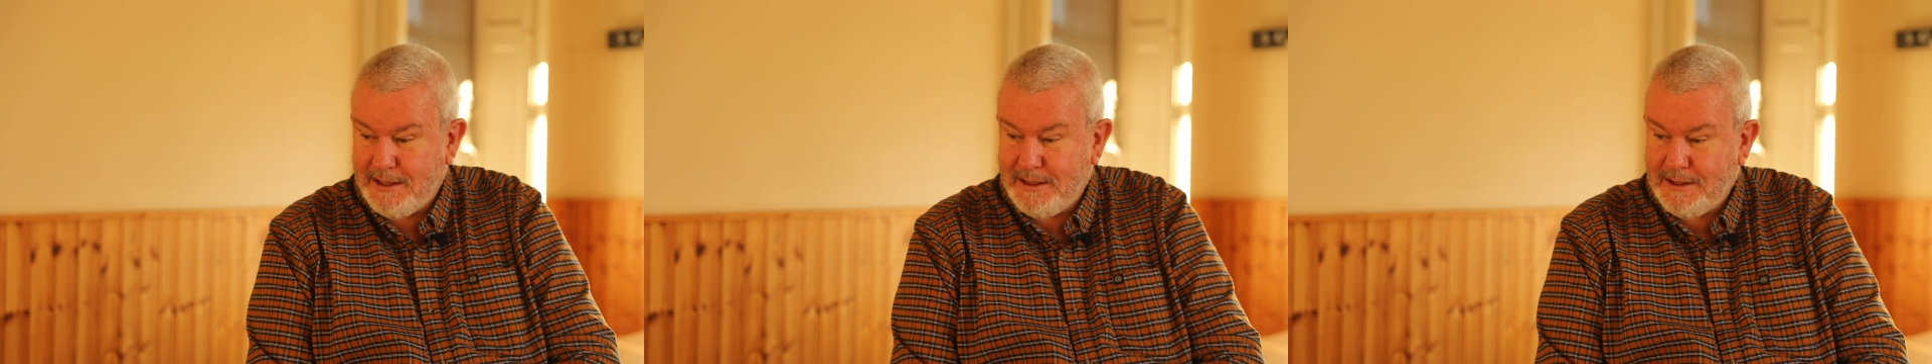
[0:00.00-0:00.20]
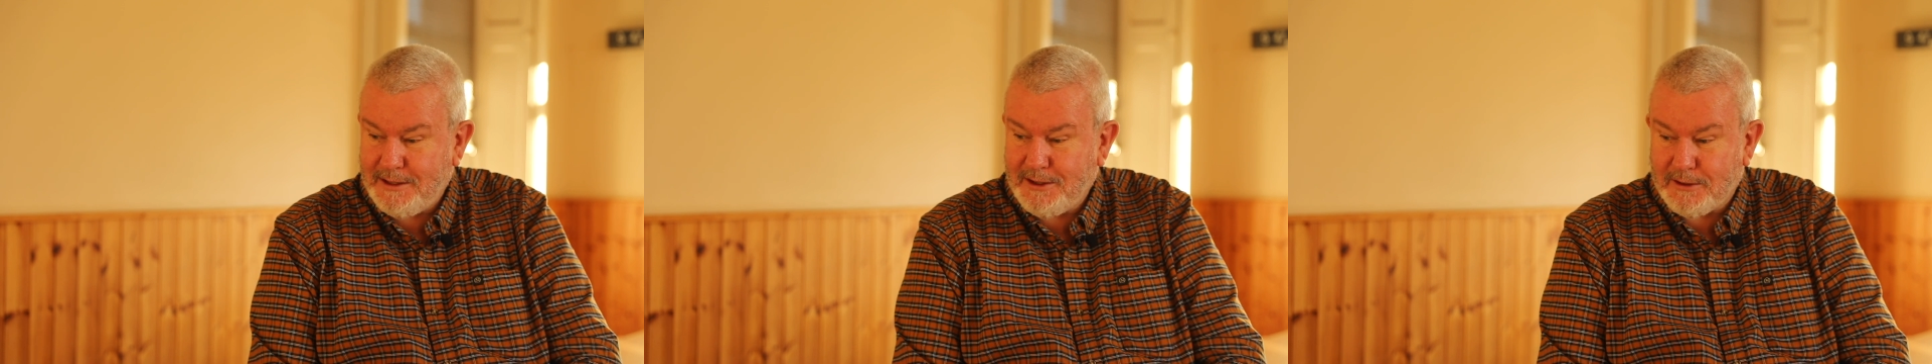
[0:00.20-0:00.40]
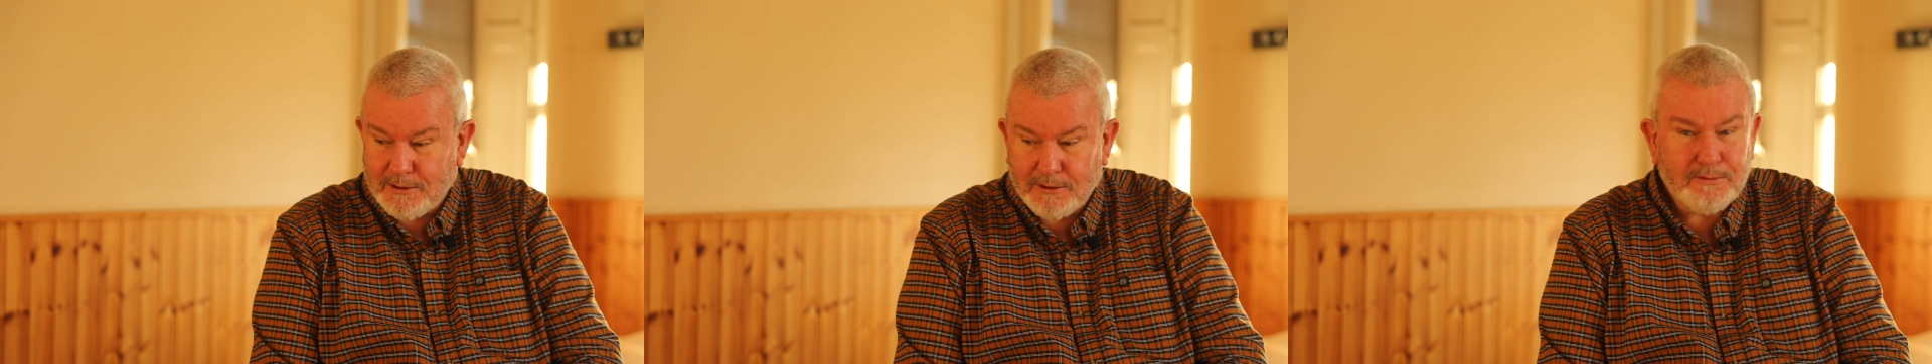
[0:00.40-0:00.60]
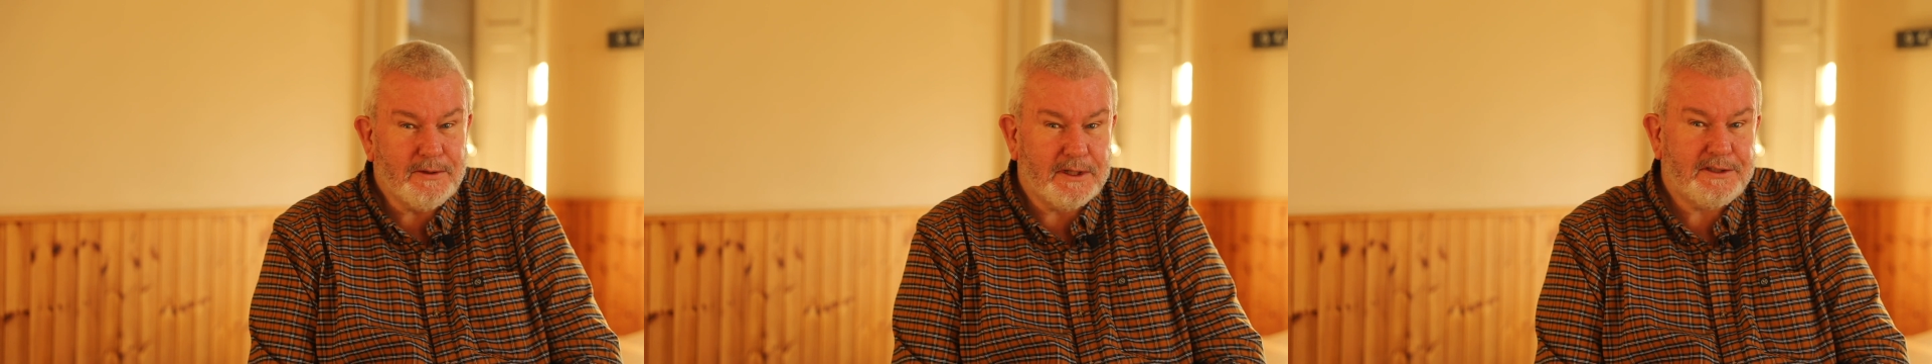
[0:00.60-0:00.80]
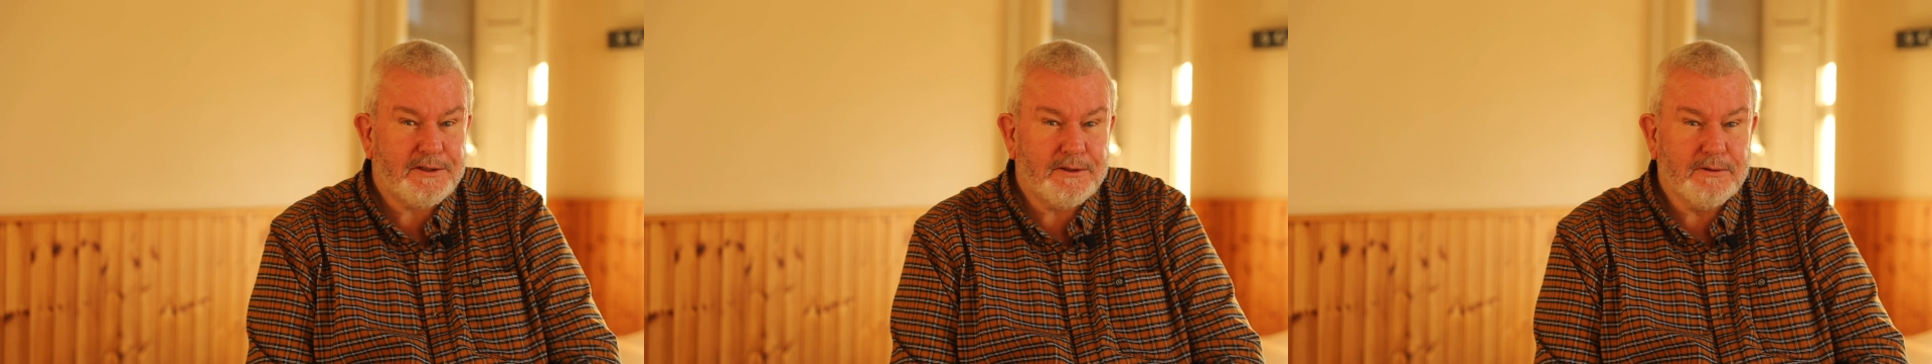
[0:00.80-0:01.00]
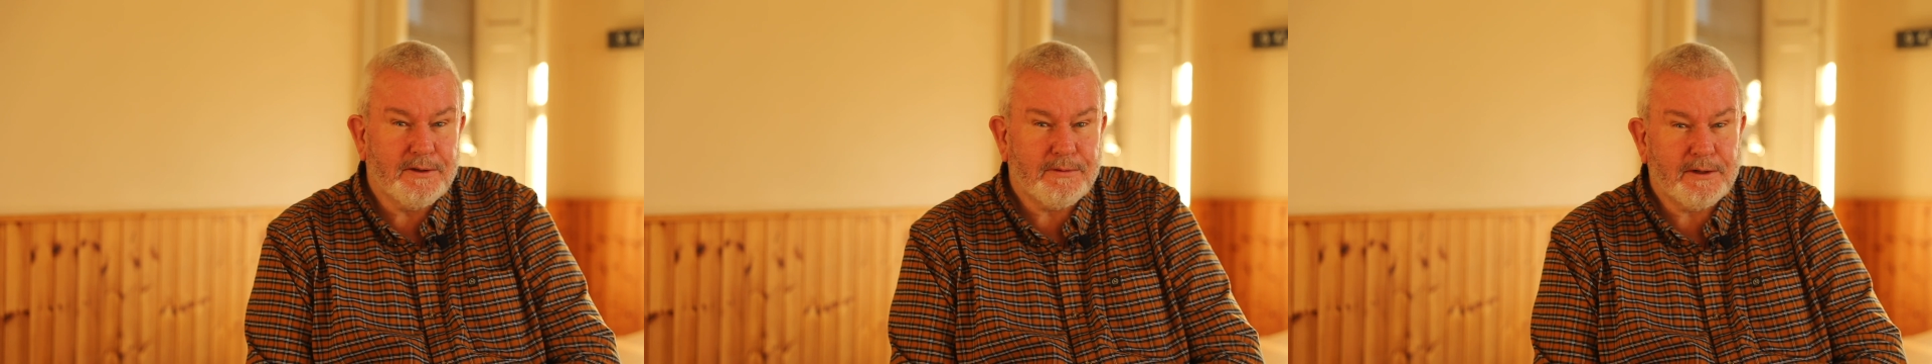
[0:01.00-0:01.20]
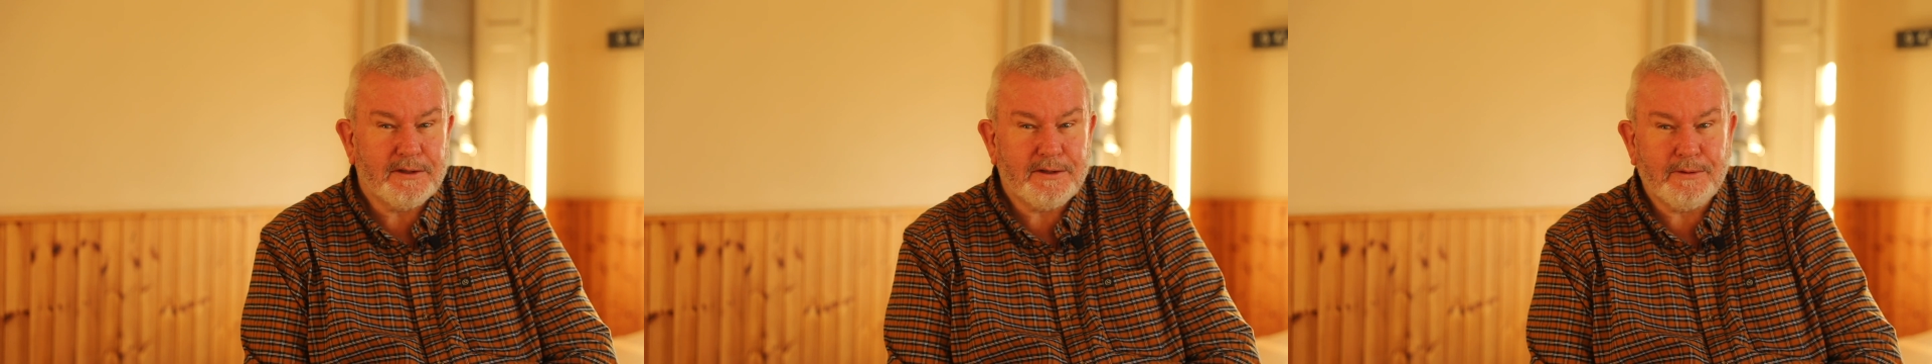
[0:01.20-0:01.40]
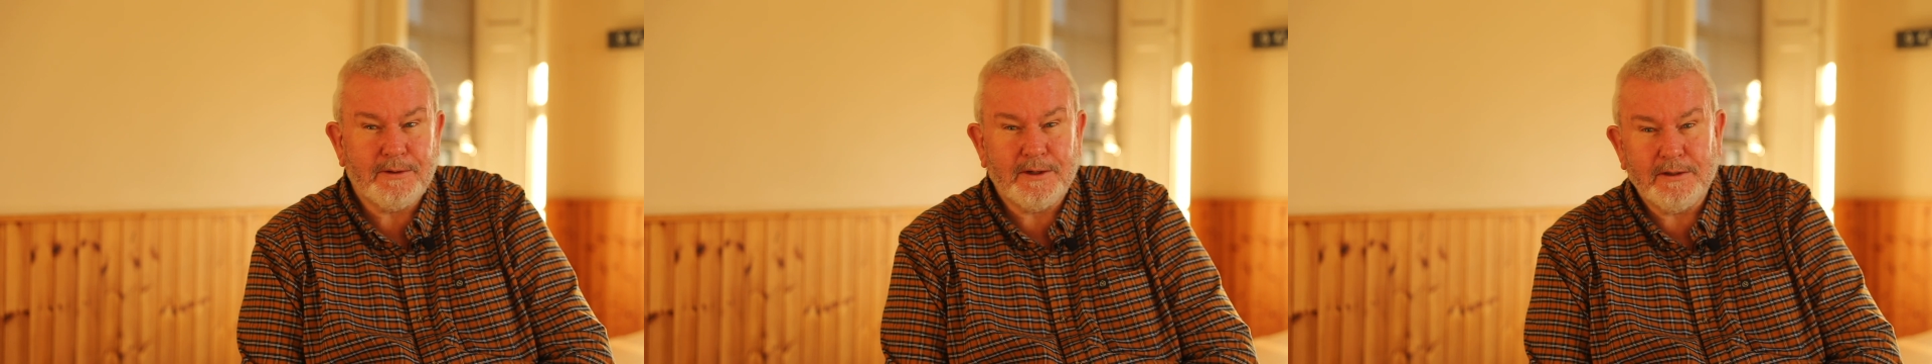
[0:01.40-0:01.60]
In their own way too, they
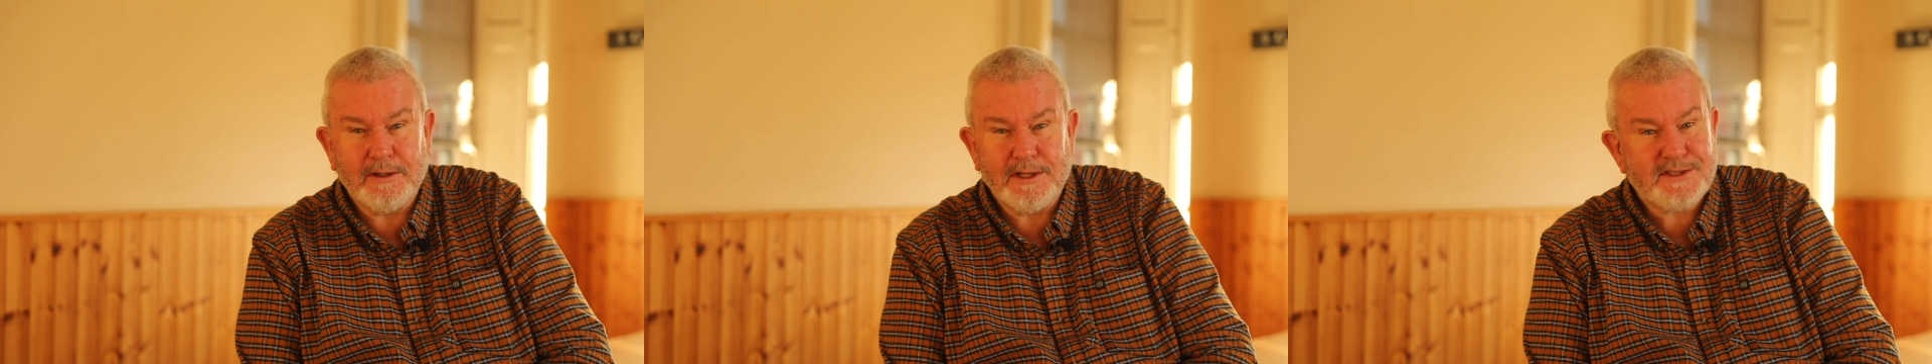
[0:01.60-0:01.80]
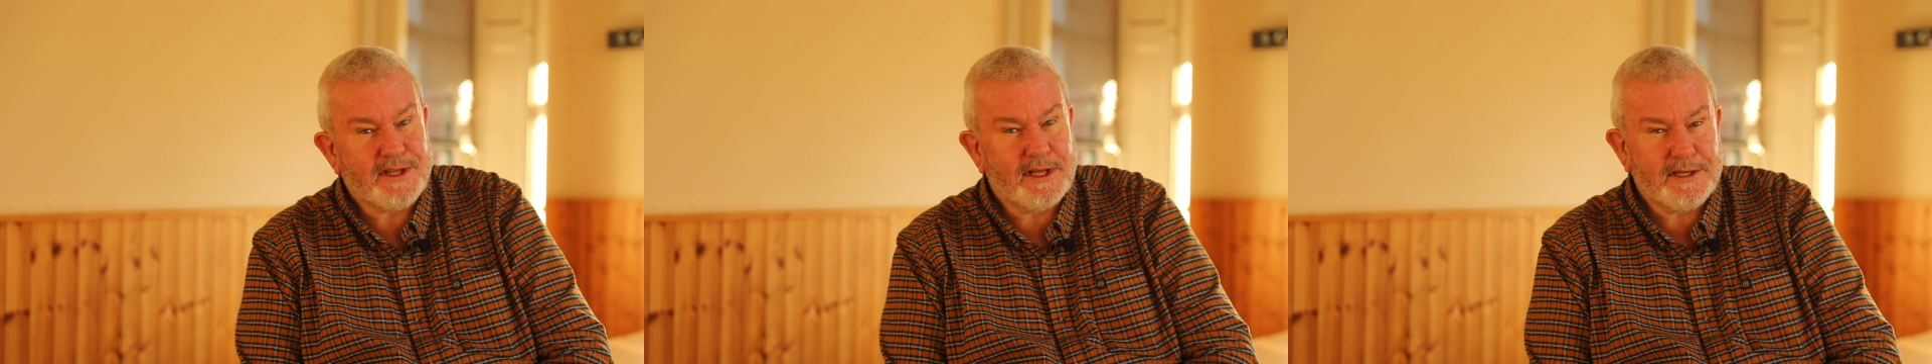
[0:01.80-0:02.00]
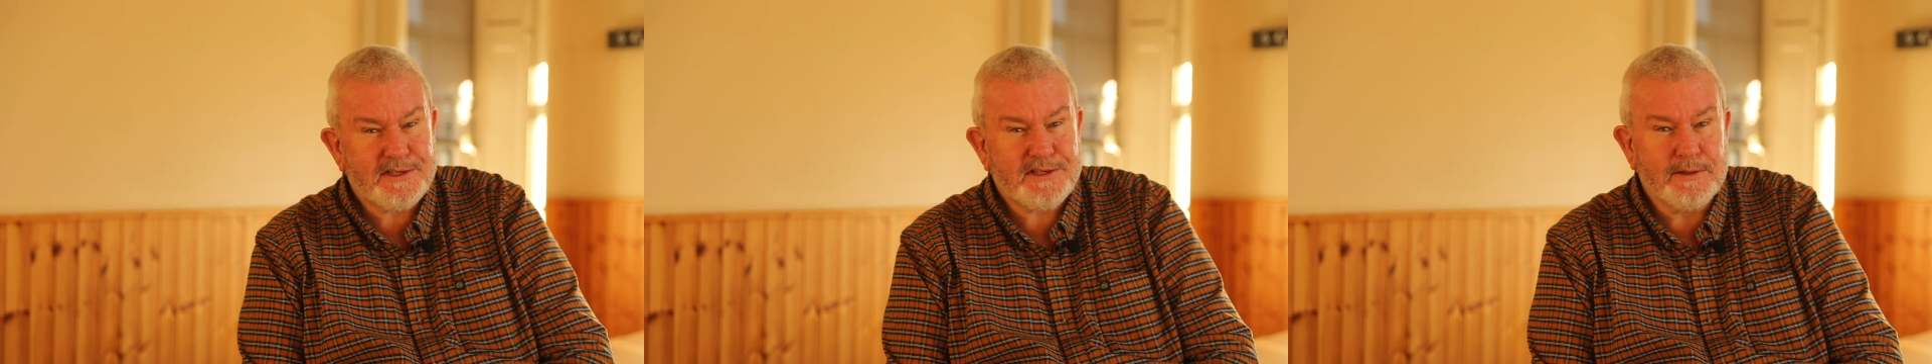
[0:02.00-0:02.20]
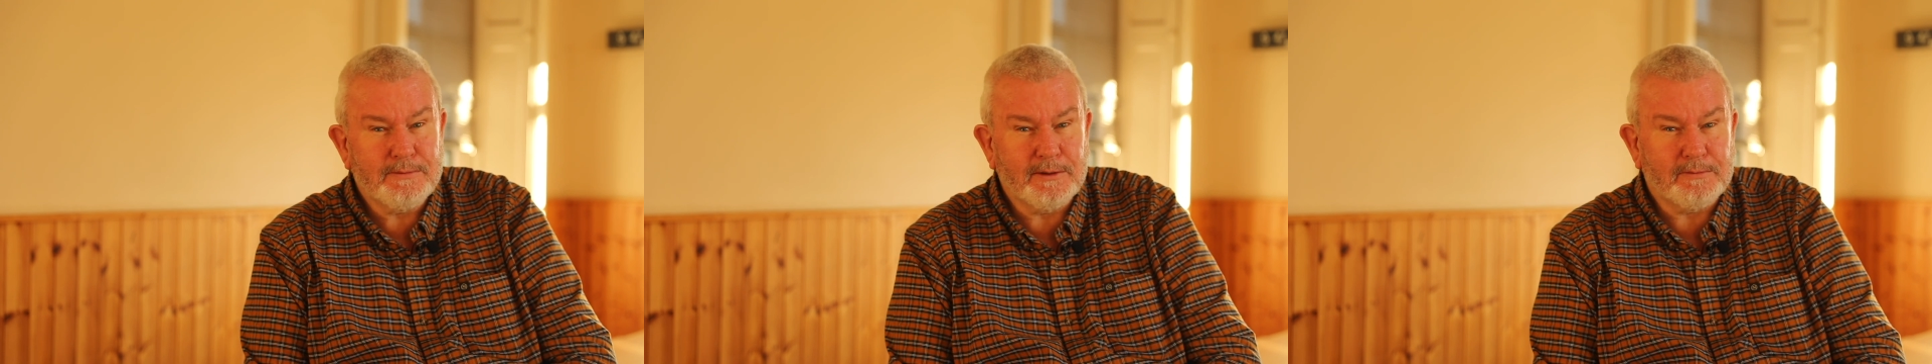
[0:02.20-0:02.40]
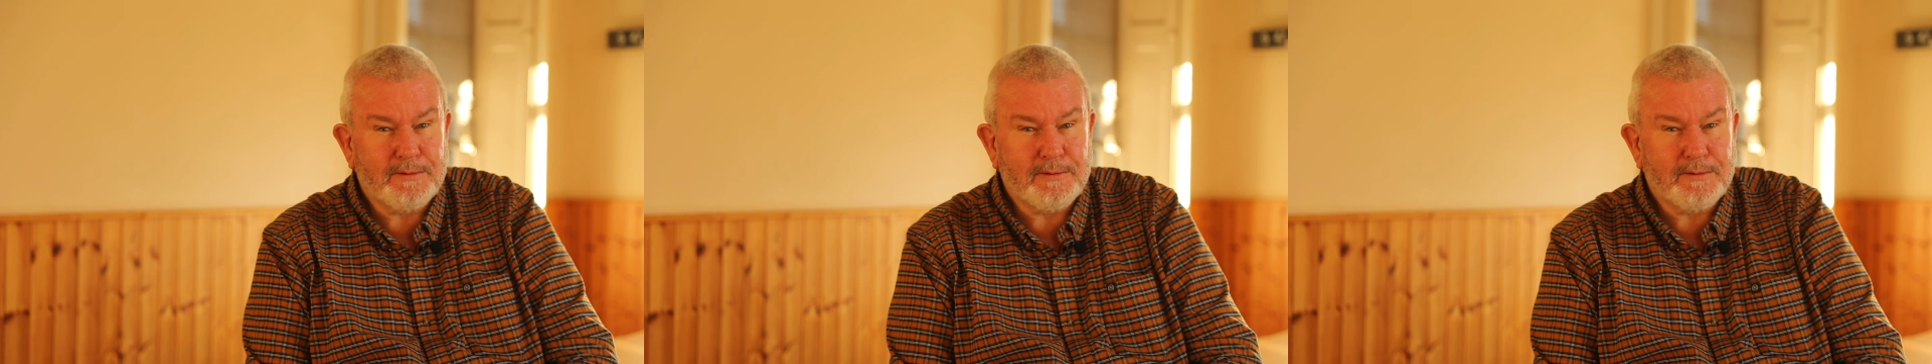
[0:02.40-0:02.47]
were a status symbol